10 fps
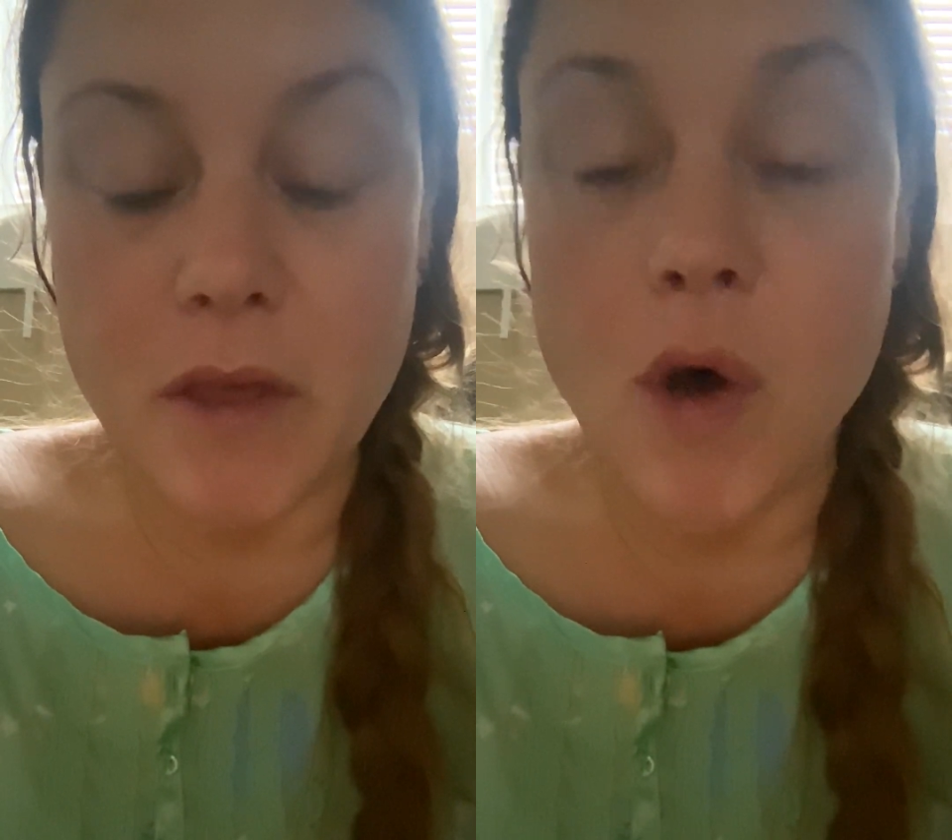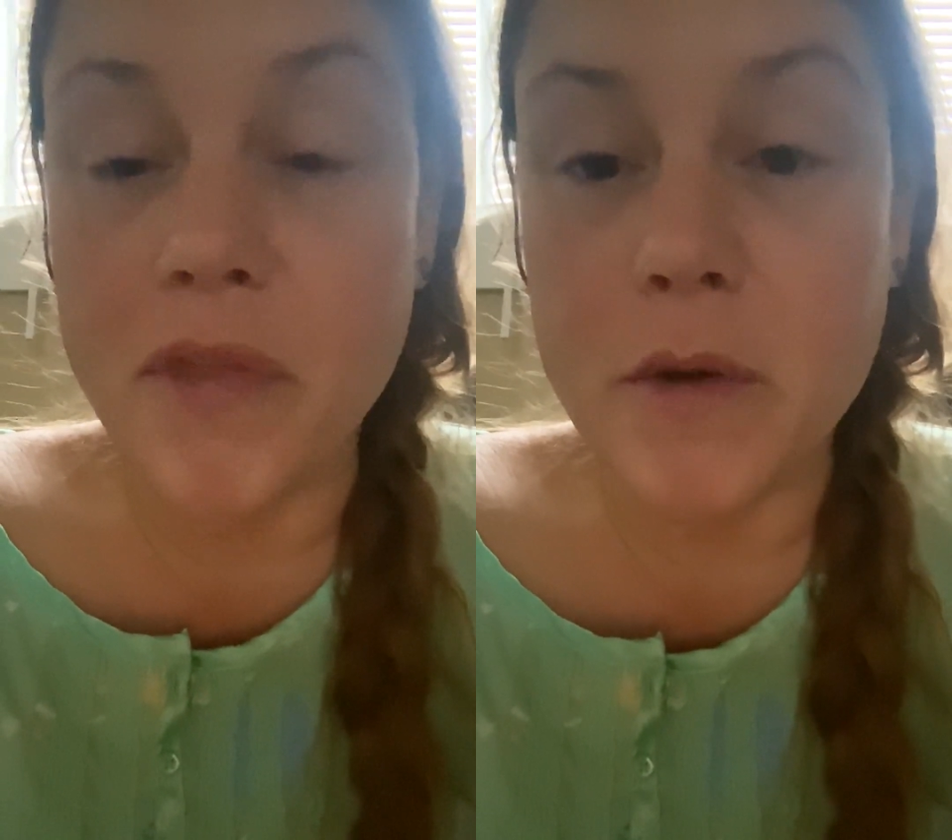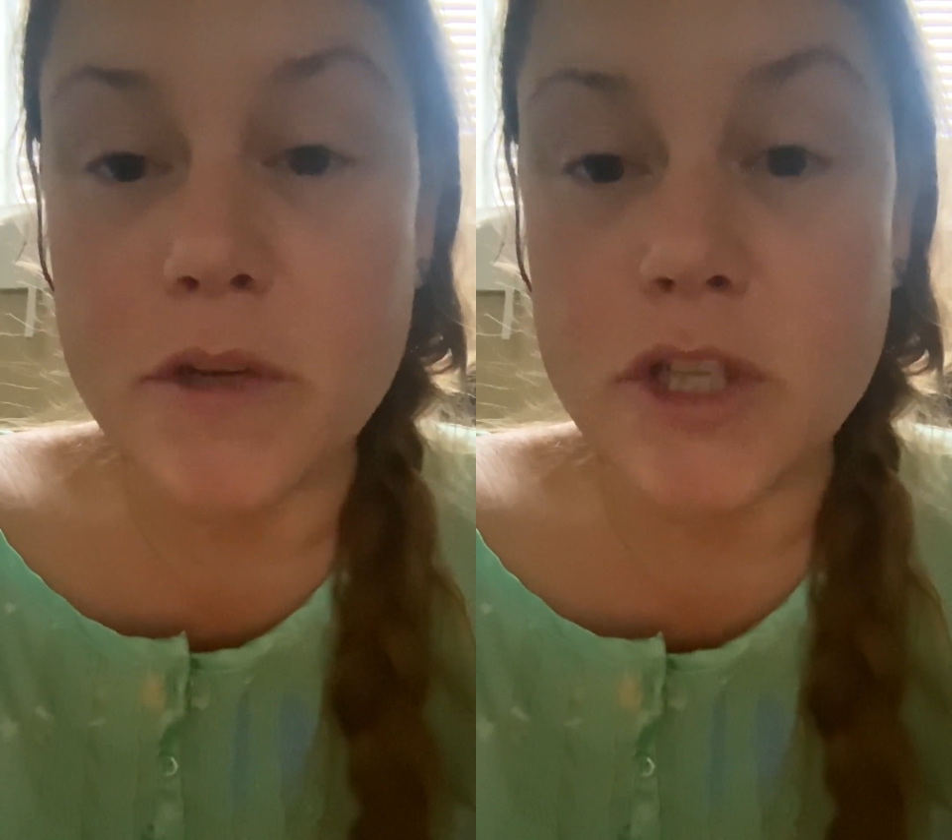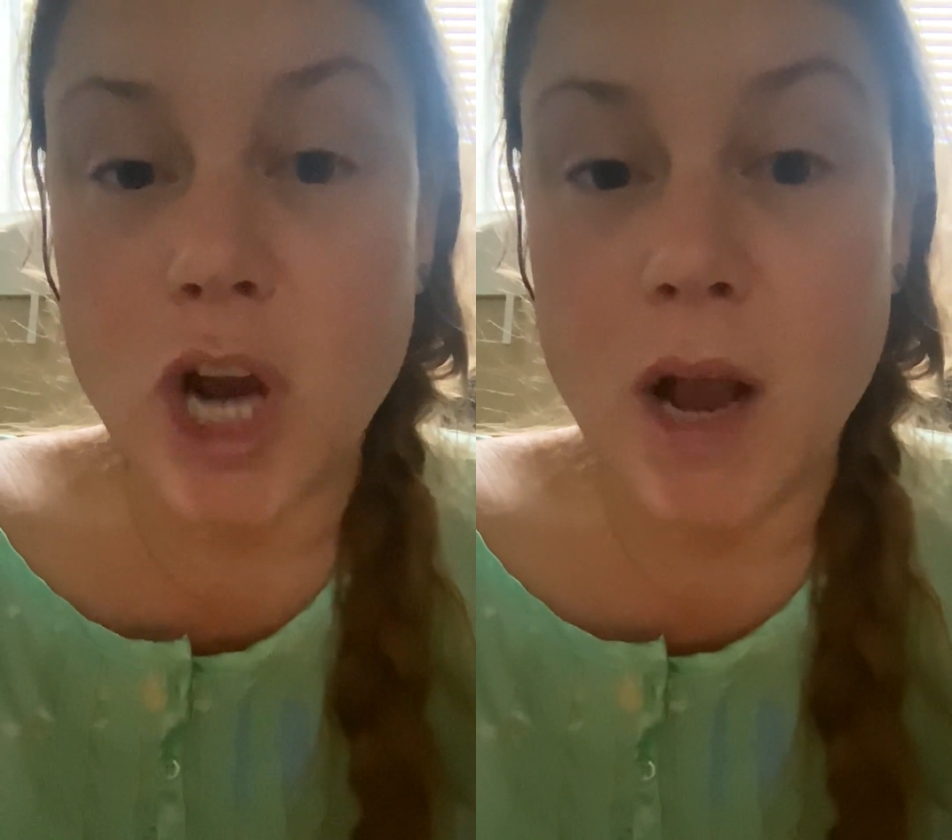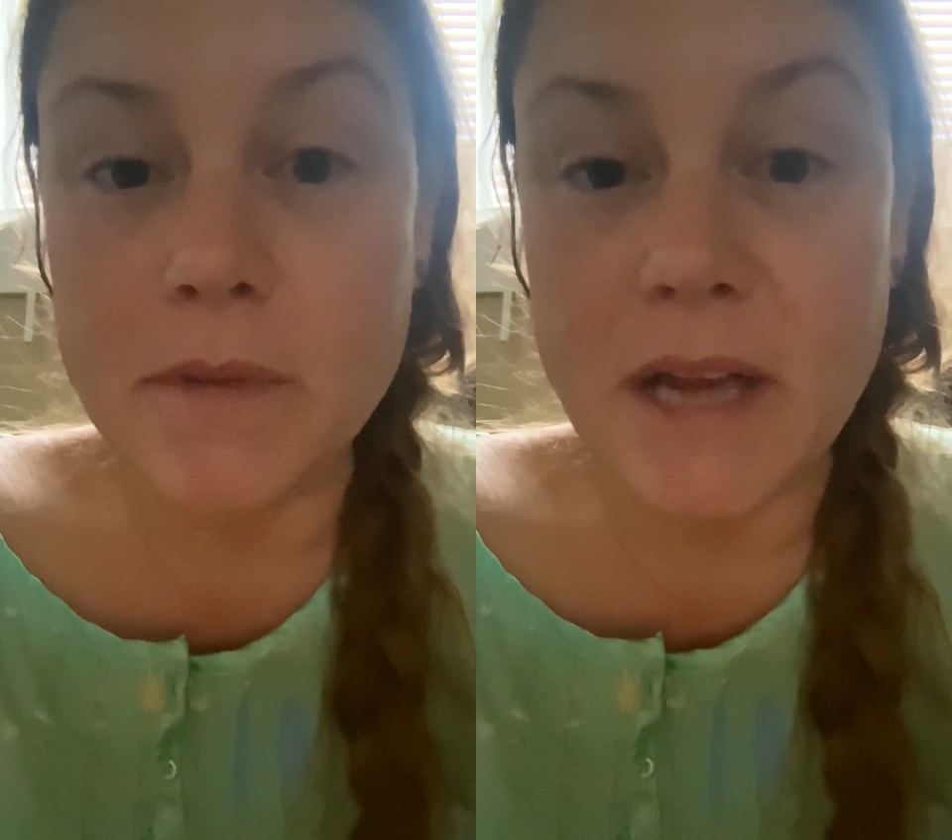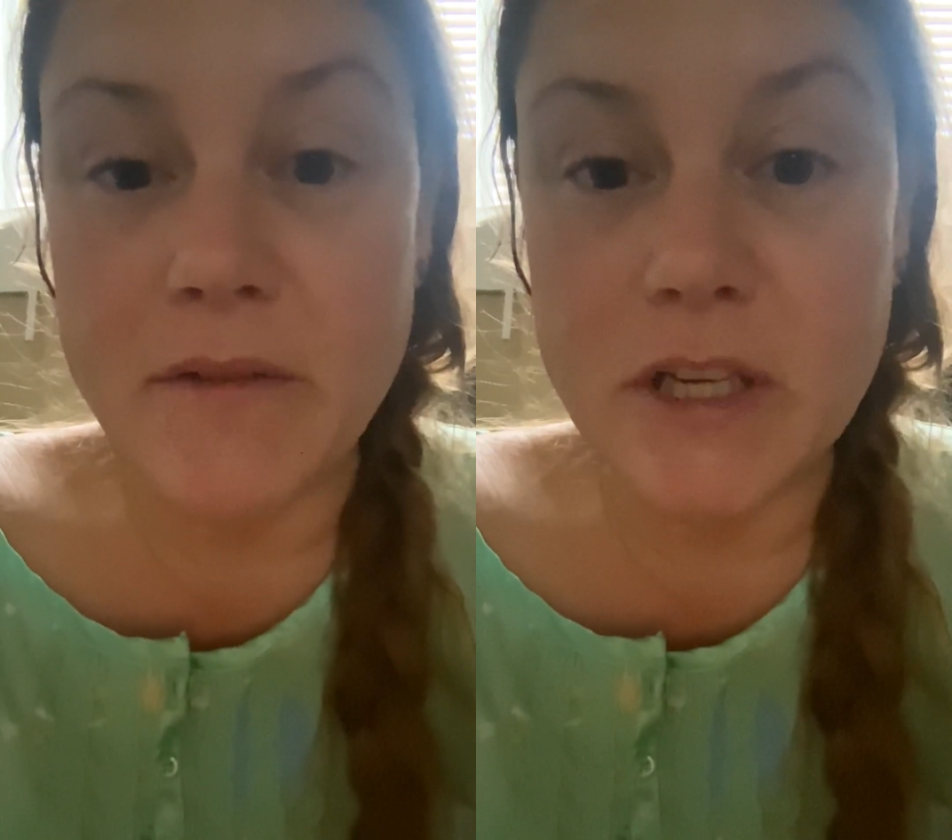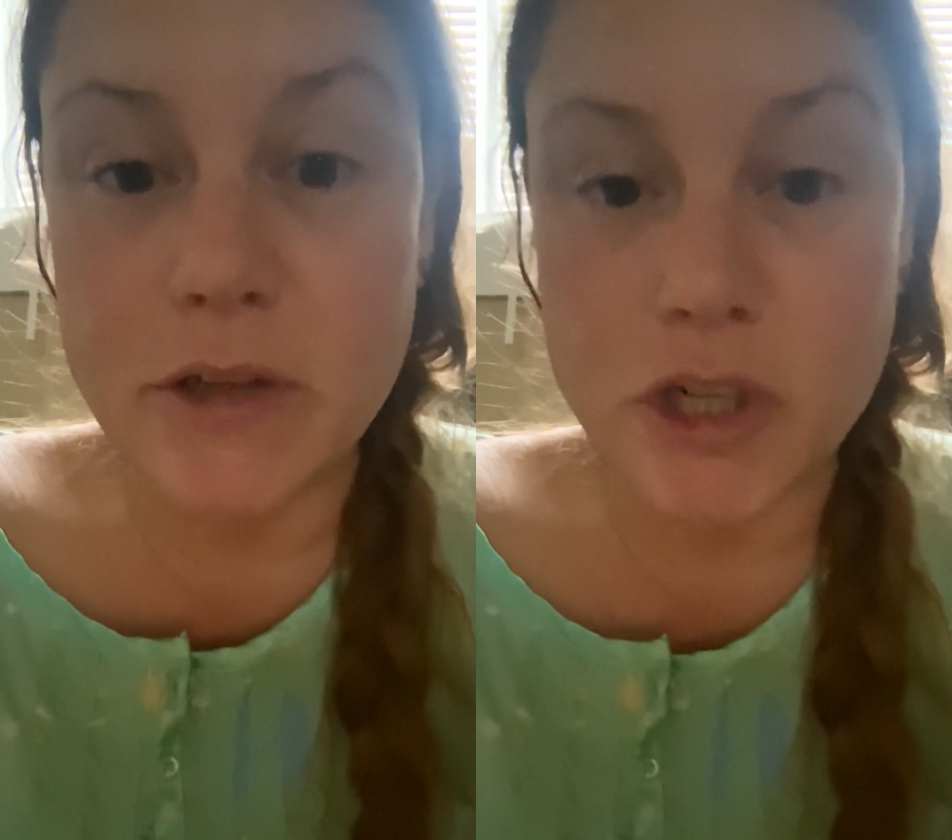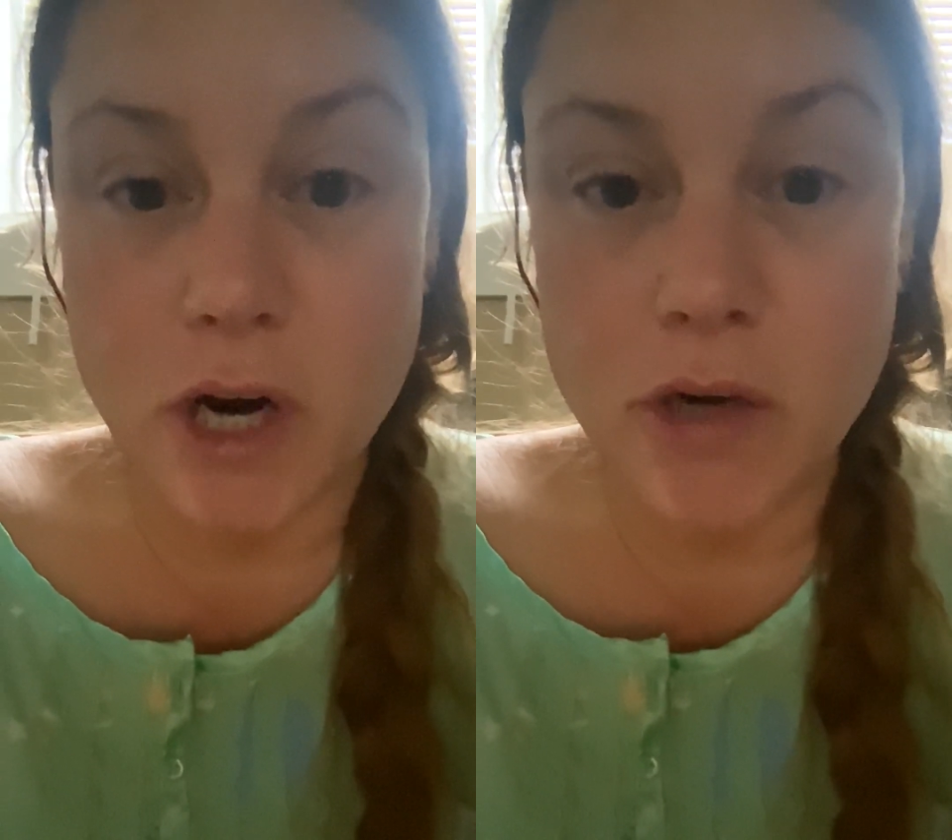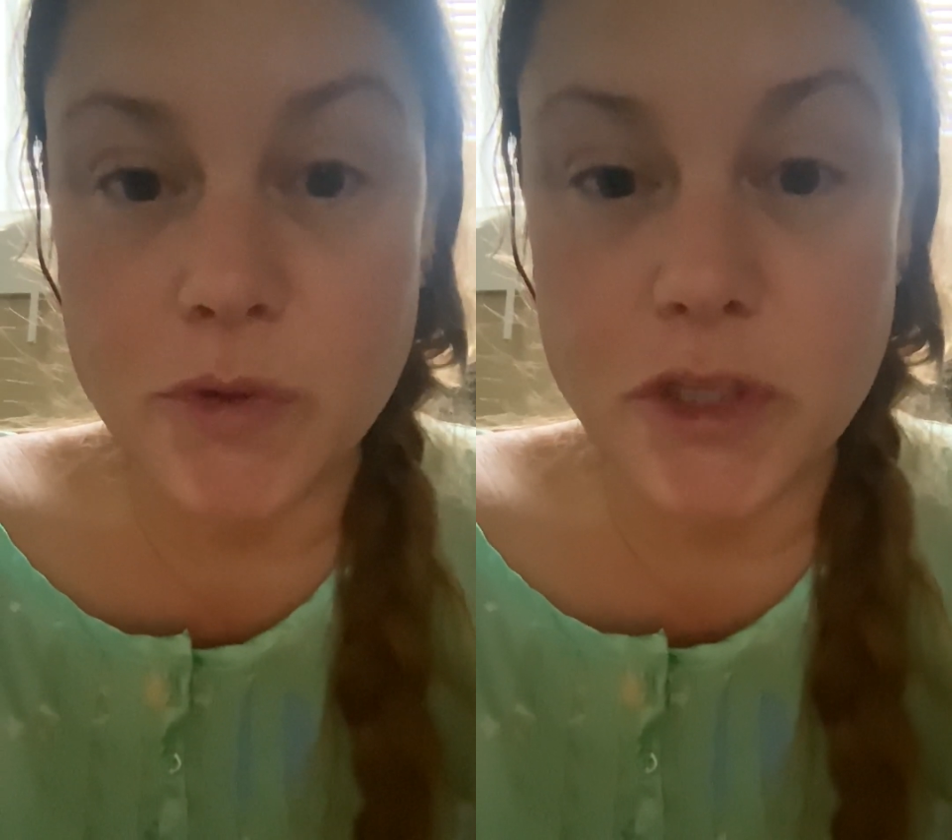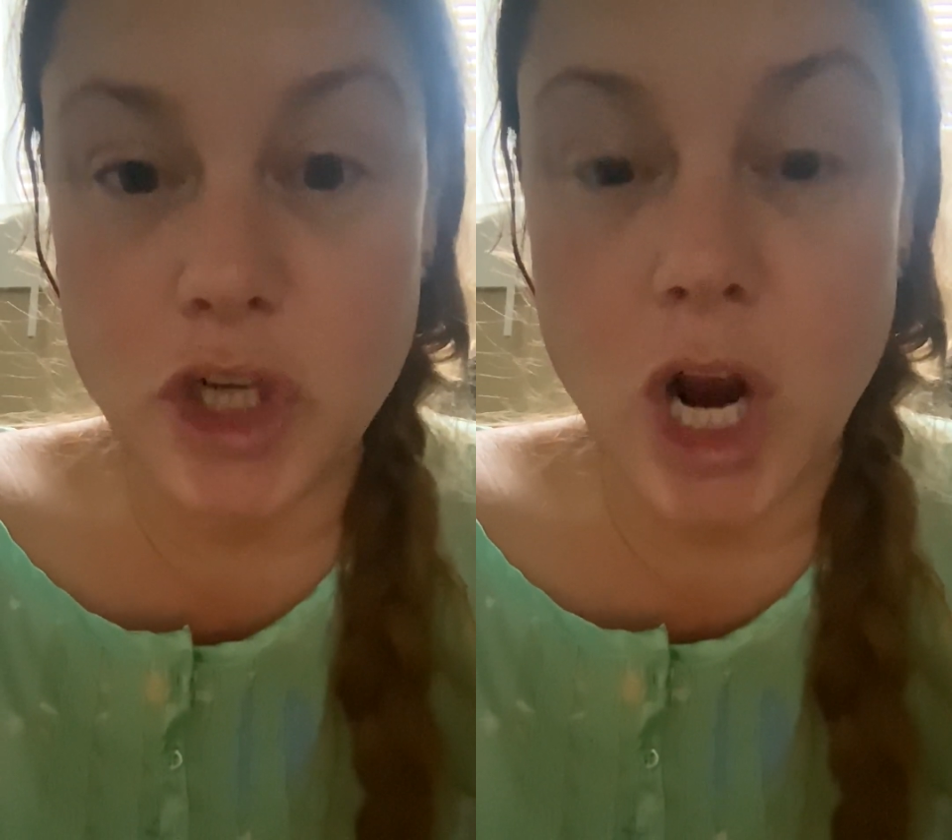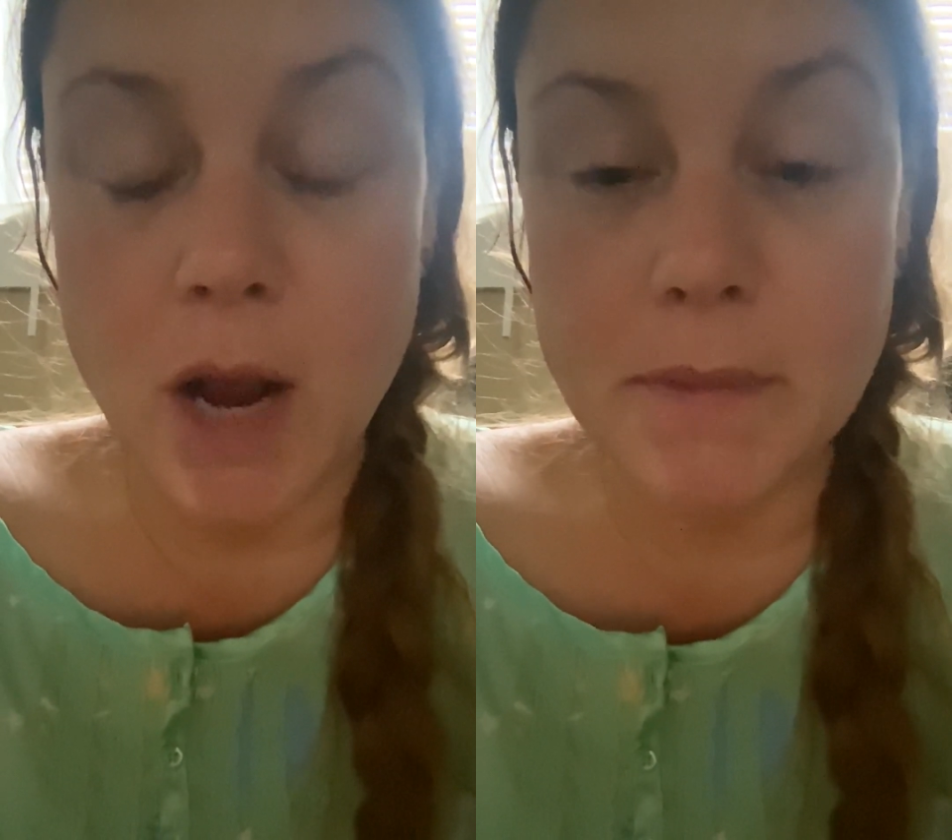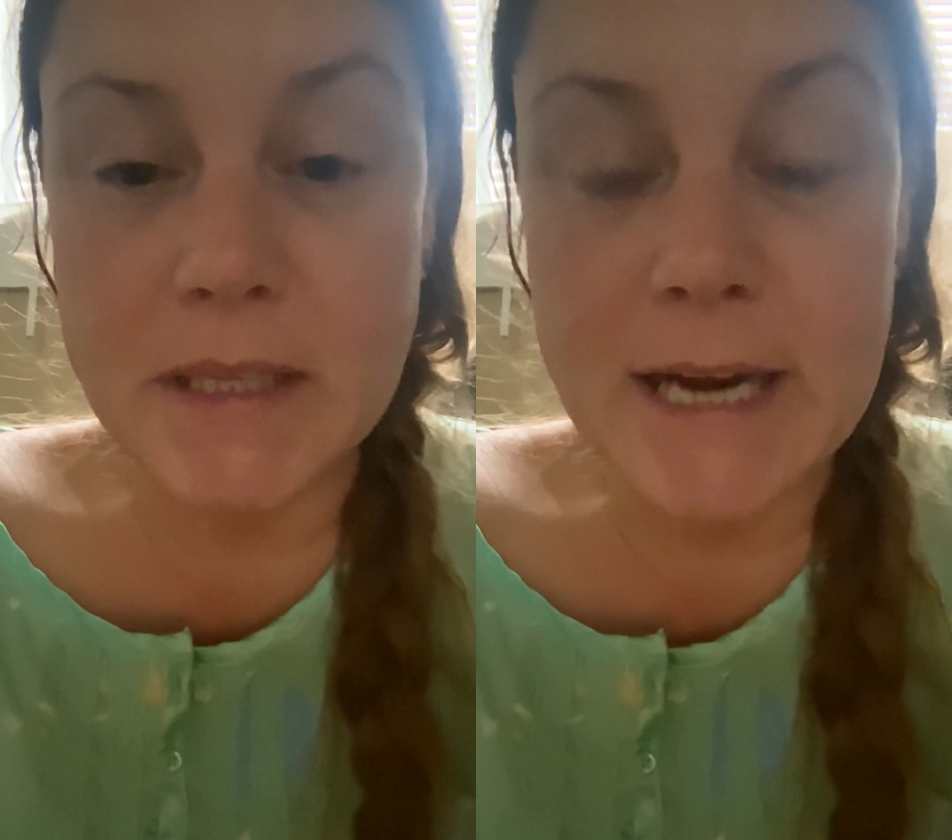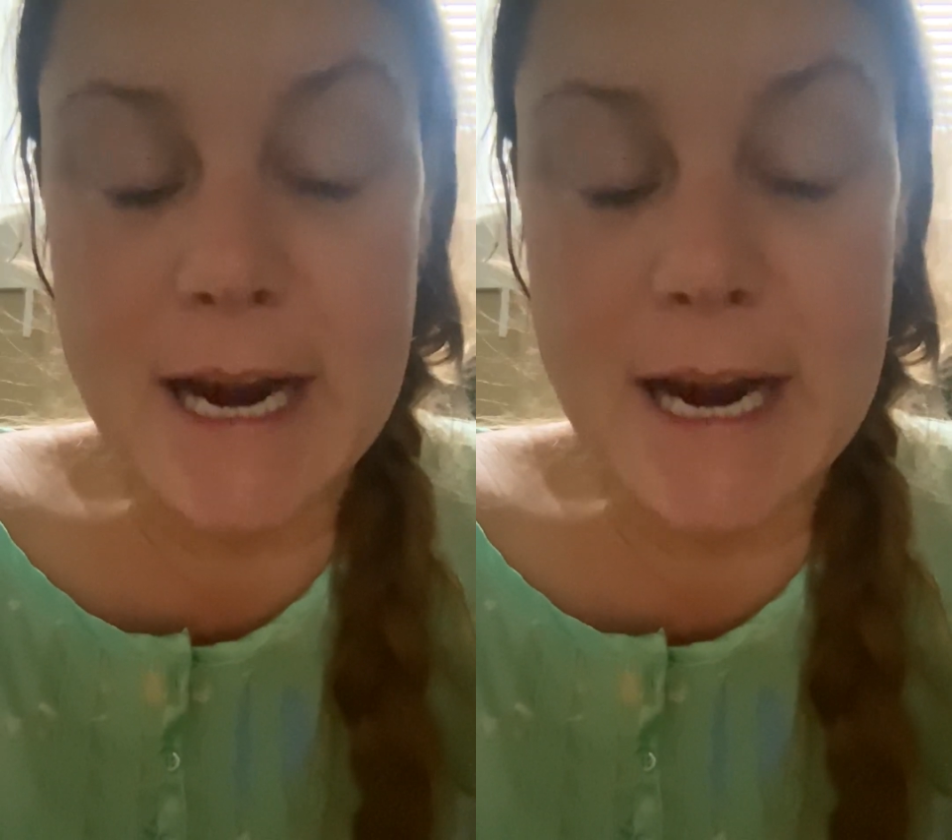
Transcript: The whole thing was dropped. Every single charge was dropped.